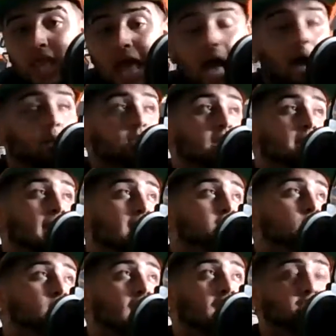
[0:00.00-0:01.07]
I will get back to
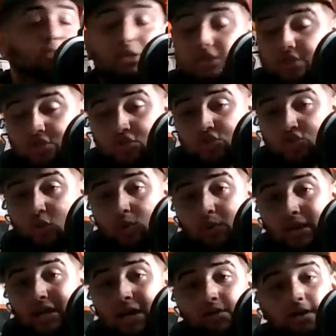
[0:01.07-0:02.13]
you guys because it's a short
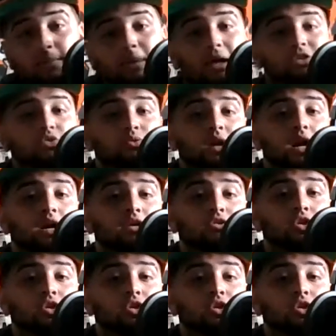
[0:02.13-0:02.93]
week. I'll get back to you guys